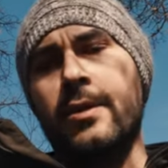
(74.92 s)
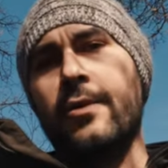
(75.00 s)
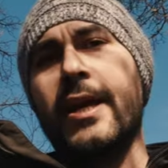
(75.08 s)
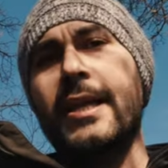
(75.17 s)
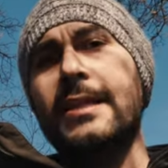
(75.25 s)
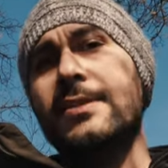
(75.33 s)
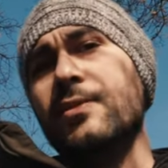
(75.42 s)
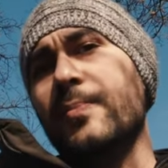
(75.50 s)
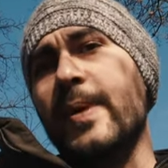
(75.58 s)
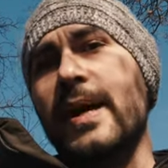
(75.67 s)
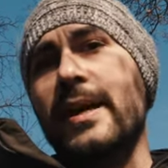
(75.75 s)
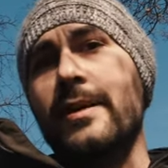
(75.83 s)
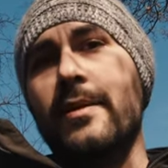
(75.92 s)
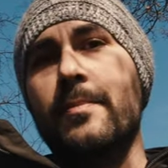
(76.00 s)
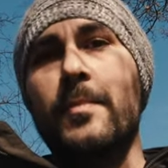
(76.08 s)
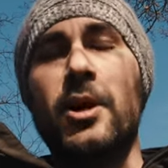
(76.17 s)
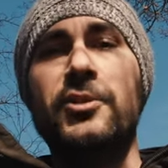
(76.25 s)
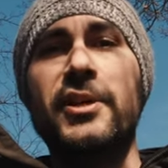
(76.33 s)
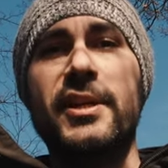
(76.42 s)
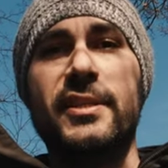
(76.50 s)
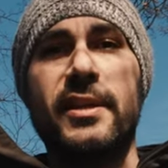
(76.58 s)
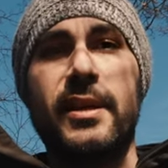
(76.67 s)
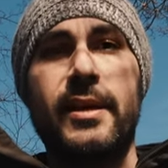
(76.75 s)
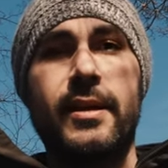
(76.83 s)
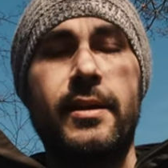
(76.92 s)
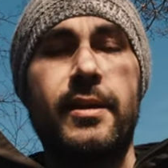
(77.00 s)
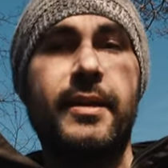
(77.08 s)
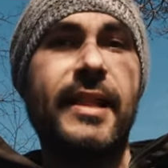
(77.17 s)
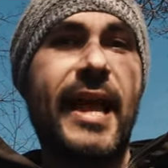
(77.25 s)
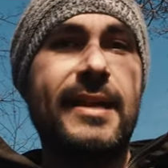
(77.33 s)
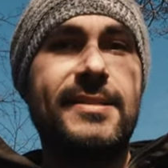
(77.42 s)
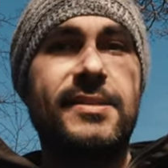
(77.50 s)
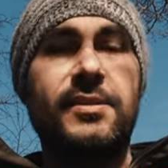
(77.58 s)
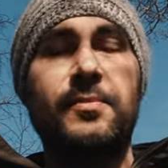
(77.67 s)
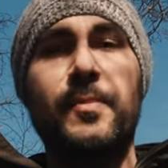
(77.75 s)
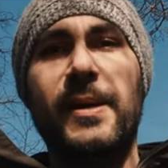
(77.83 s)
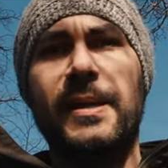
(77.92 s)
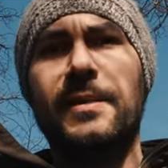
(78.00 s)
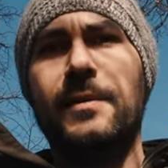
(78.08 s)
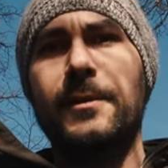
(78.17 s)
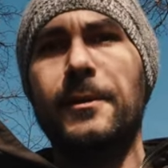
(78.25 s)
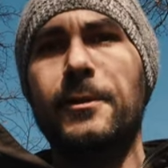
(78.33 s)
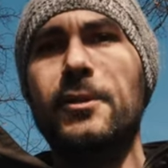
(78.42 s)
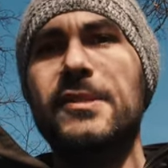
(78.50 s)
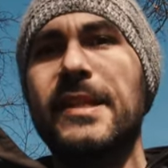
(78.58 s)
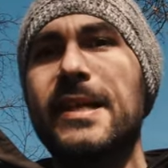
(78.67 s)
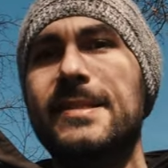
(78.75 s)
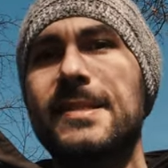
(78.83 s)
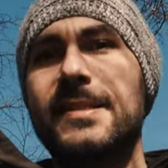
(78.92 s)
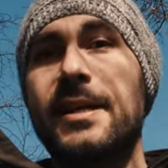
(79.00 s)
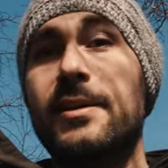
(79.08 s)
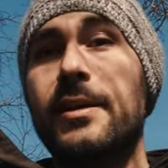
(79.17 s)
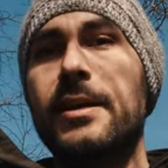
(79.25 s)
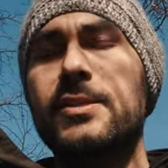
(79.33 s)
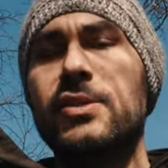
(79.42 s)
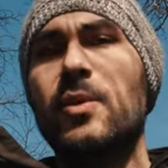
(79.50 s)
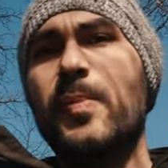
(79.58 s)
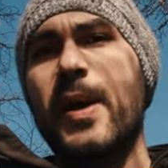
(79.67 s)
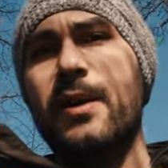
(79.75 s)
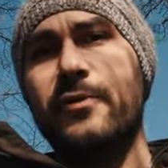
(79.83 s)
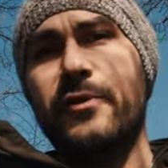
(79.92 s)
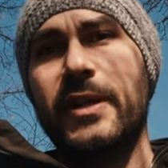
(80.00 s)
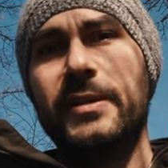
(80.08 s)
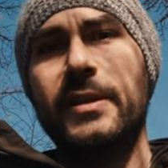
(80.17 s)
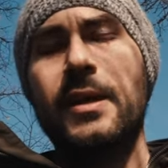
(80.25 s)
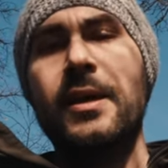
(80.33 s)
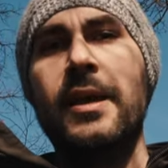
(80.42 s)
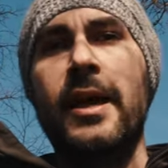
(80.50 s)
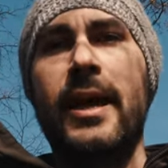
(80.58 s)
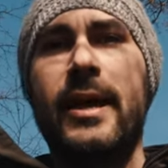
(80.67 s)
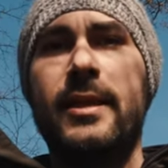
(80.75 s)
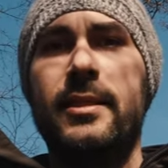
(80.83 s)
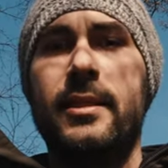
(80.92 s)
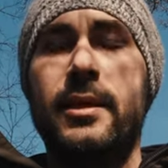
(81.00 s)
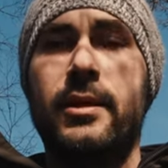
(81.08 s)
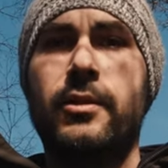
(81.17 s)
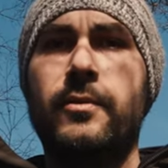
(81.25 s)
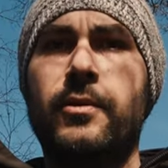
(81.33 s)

You can also buy modern uh, glass, but uh, those lenses are uh, so perfect and uh,